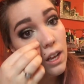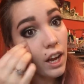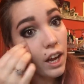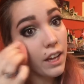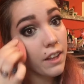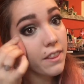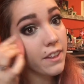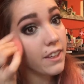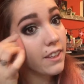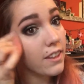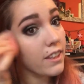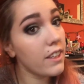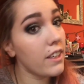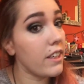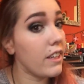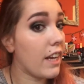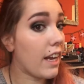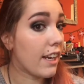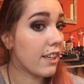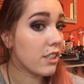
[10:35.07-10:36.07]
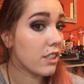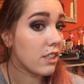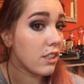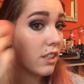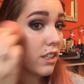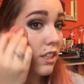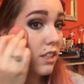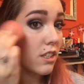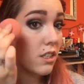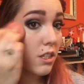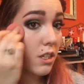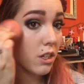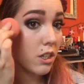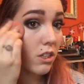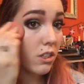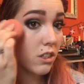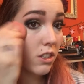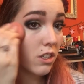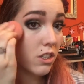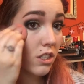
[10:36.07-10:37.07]
I think that it actually is a
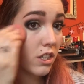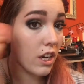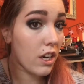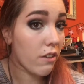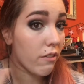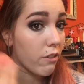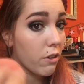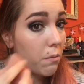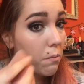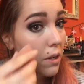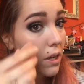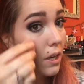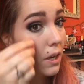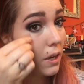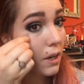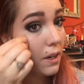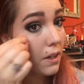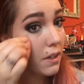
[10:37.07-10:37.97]
good shade for me.